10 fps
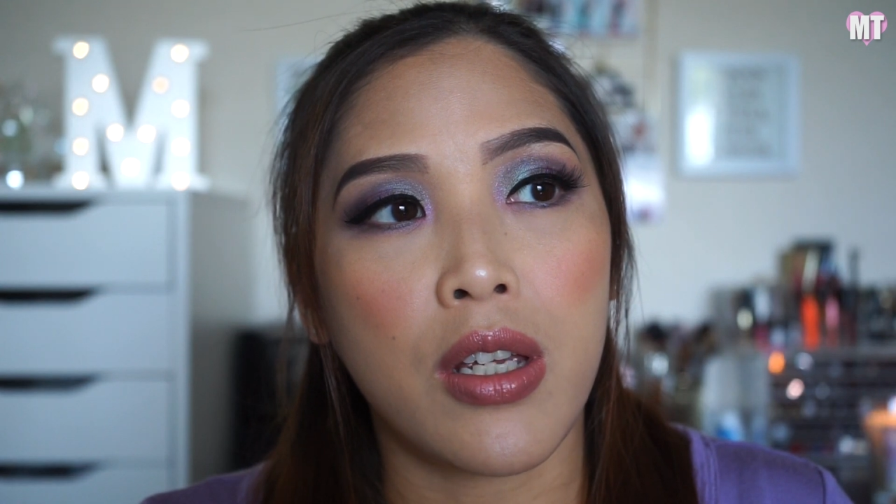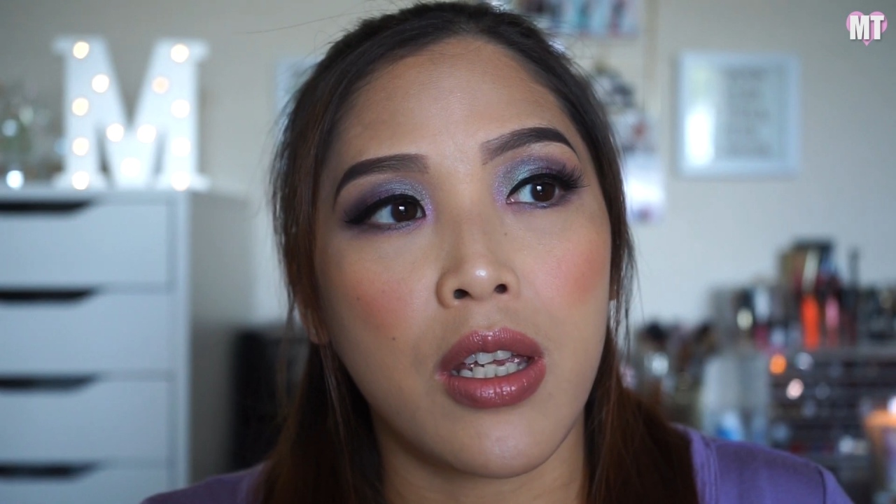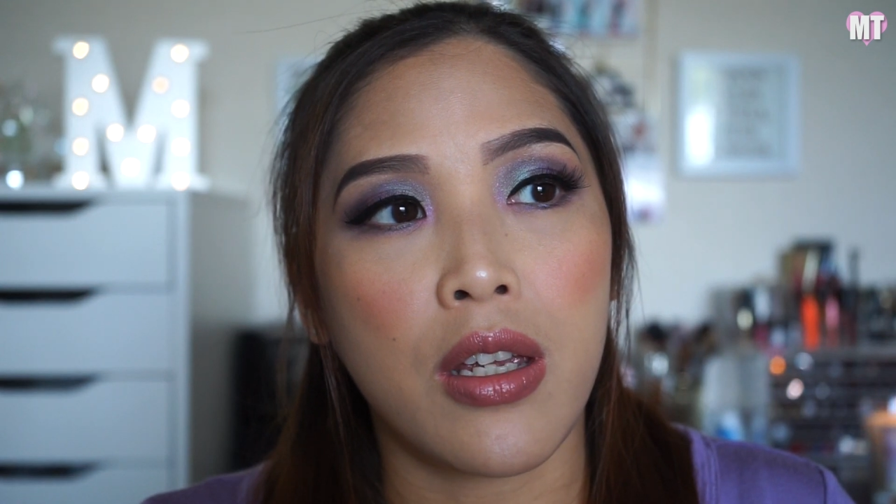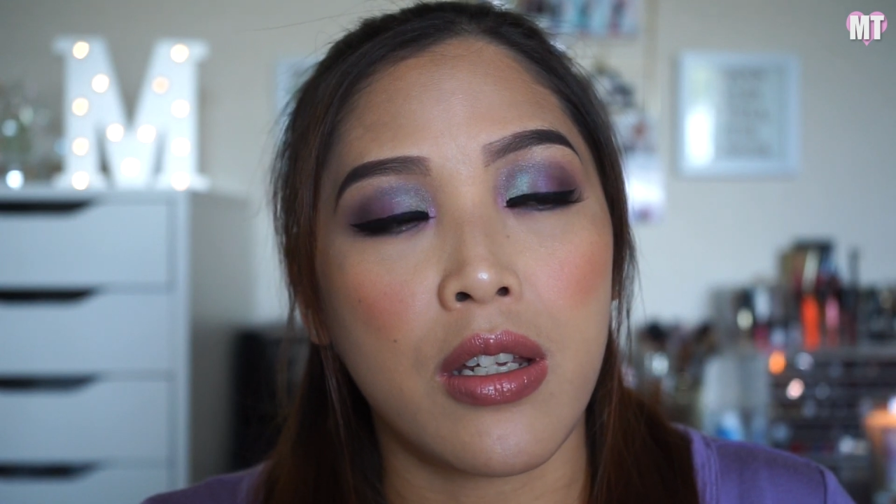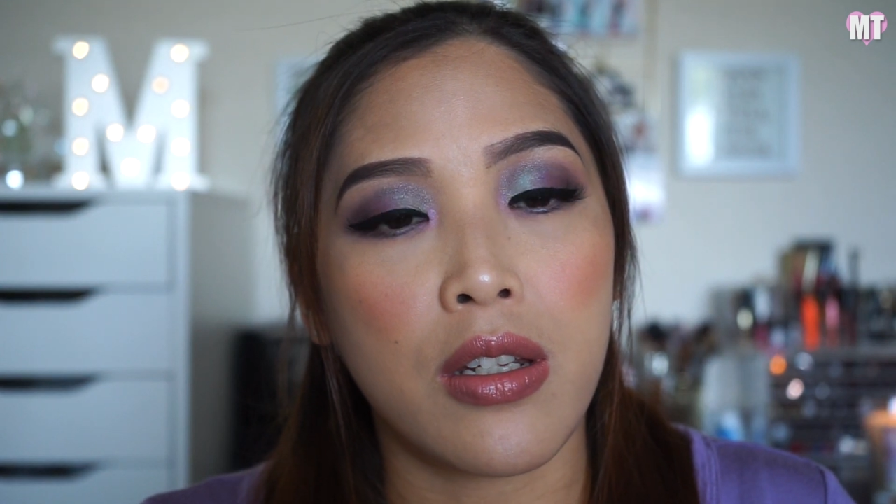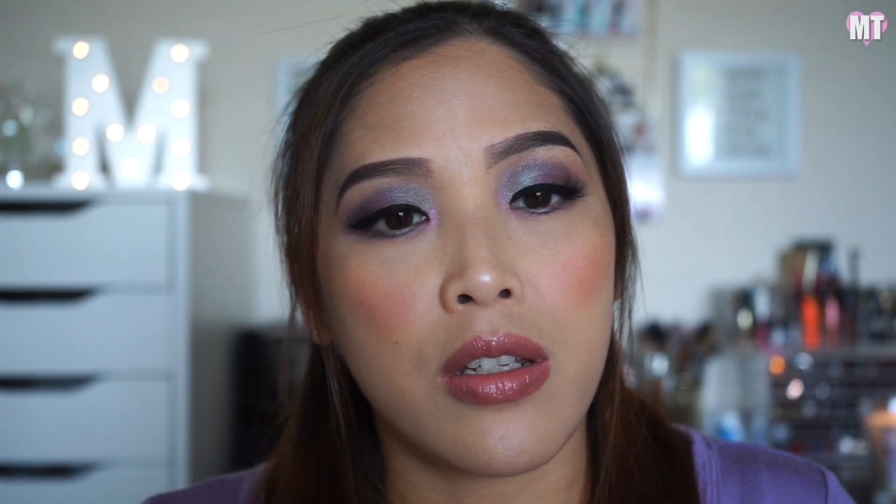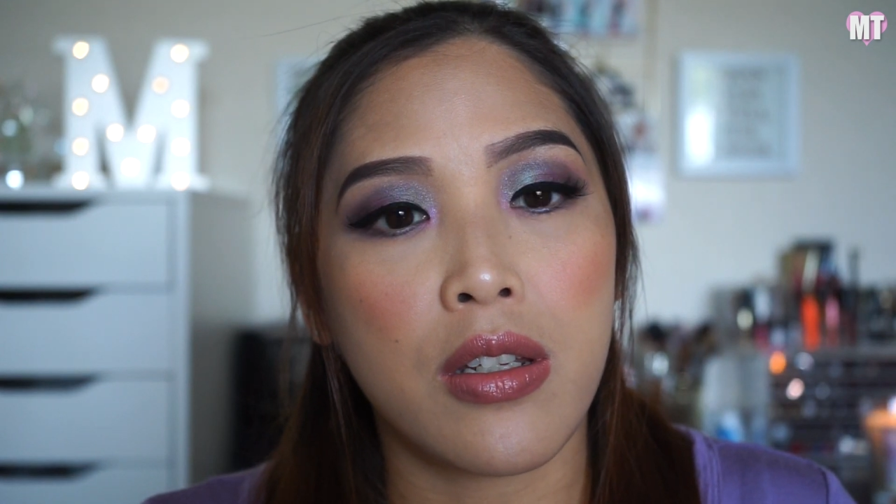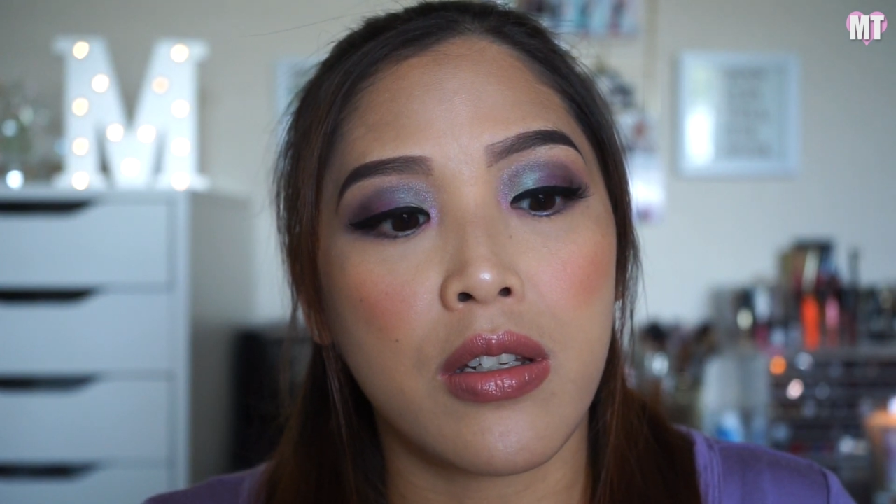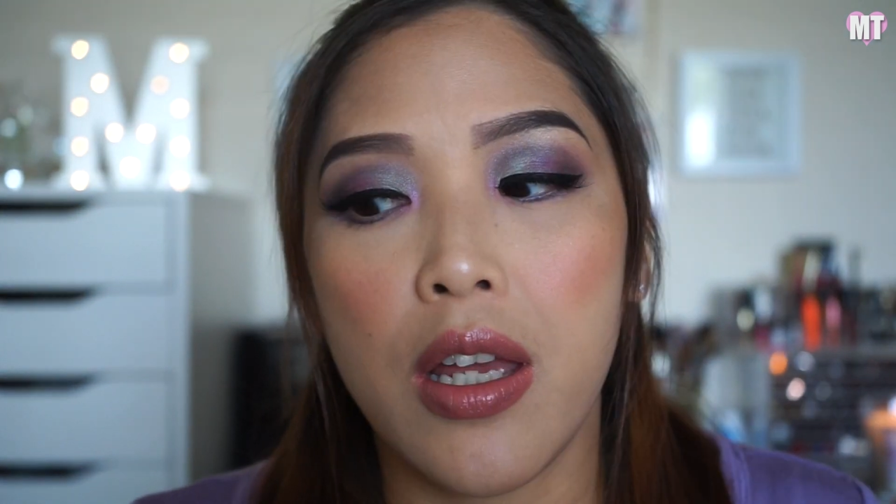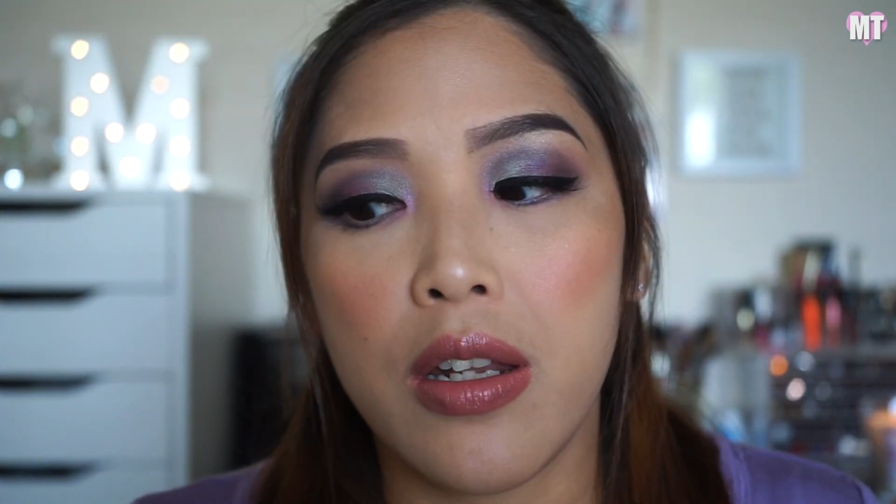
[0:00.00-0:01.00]
and
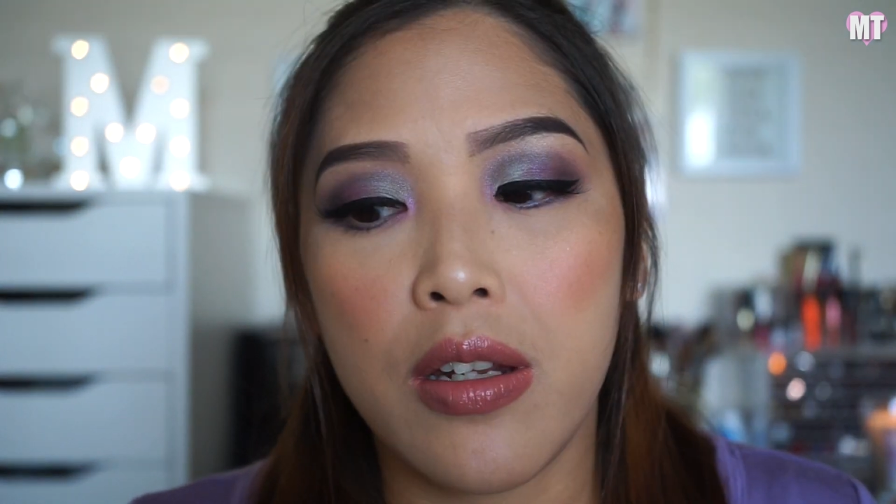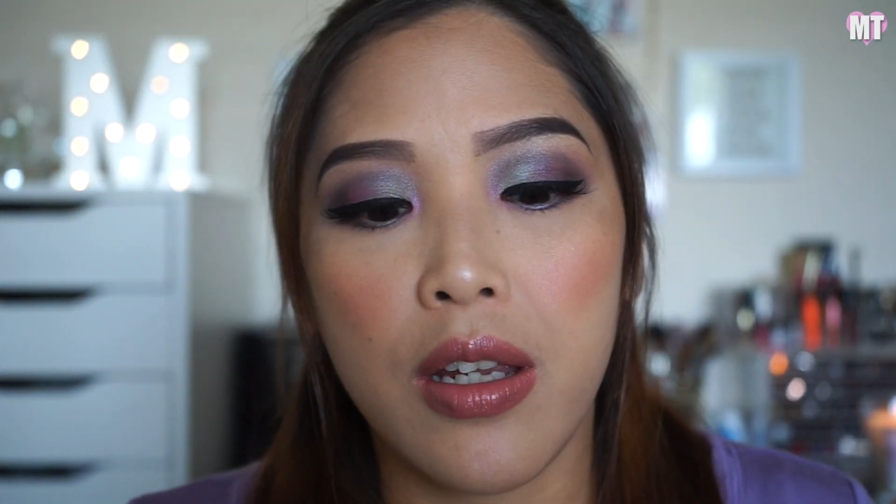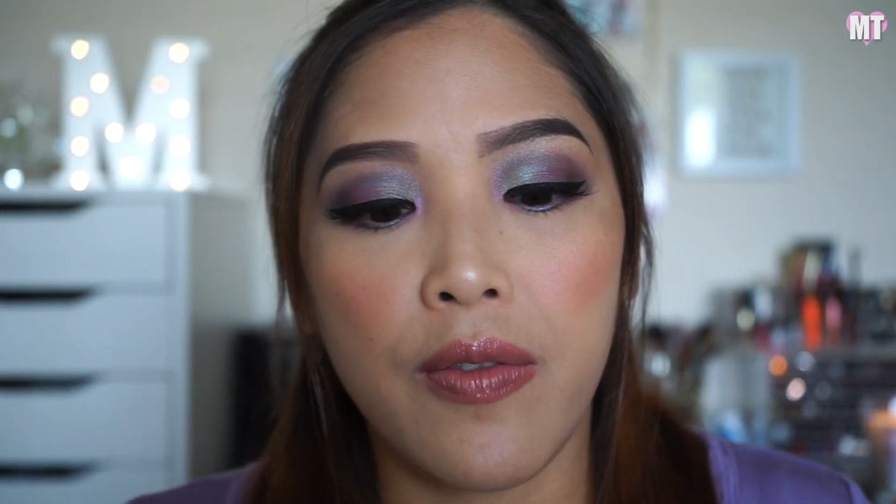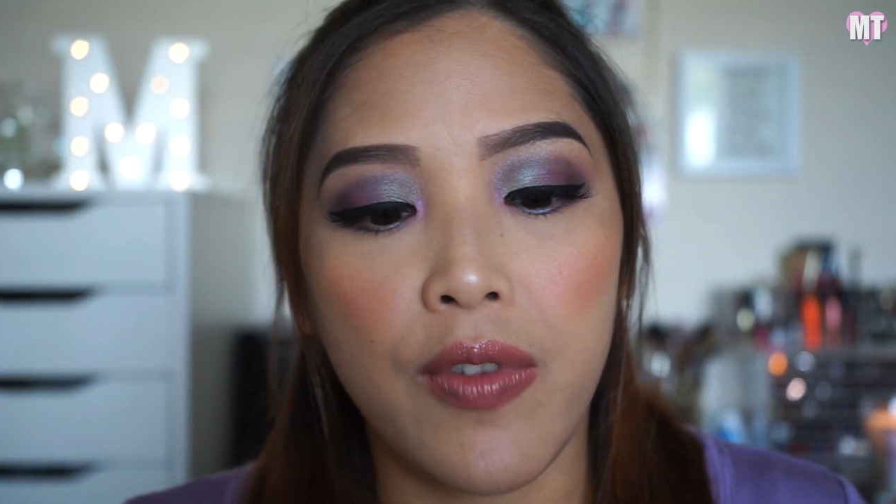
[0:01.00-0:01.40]
editing